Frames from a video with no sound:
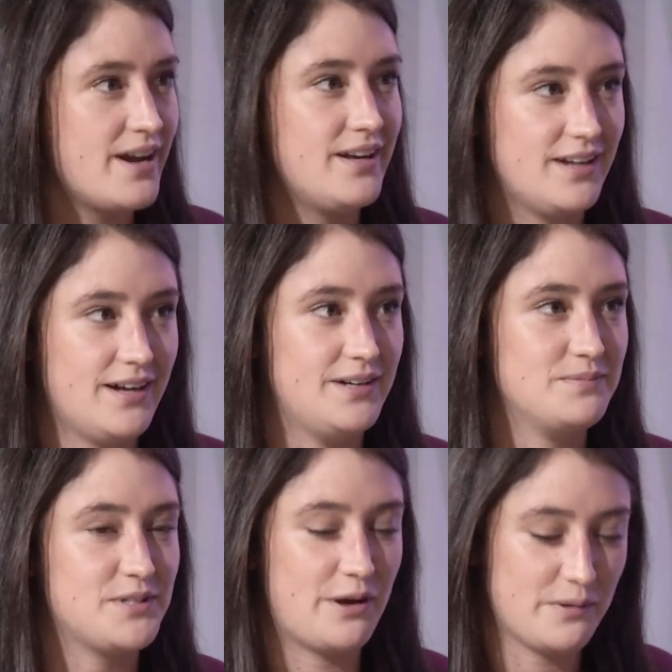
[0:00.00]
it,
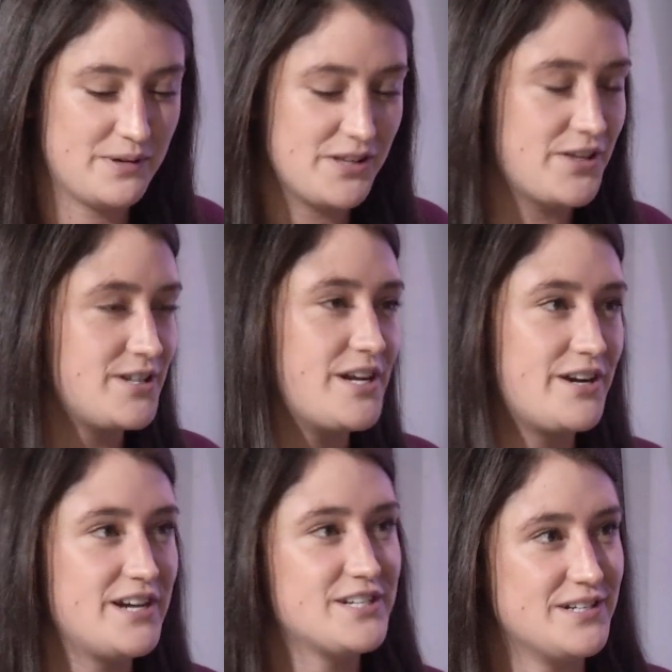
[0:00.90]
so I will be third
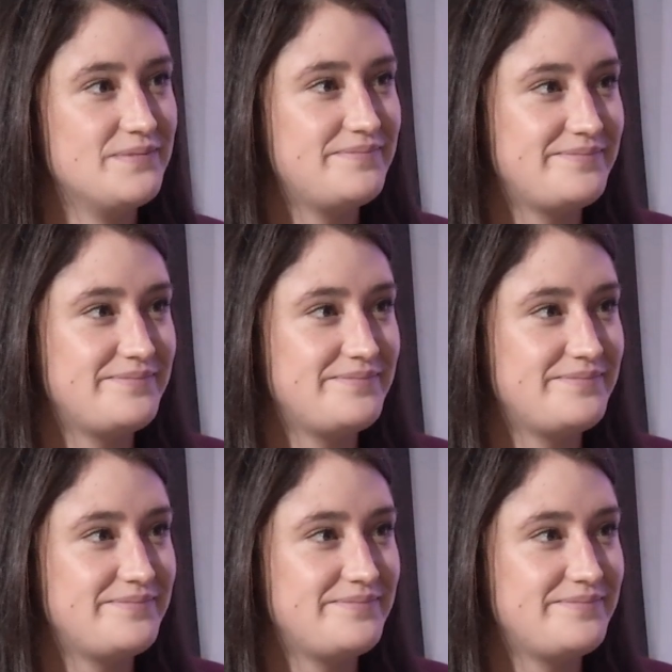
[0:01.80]
generation.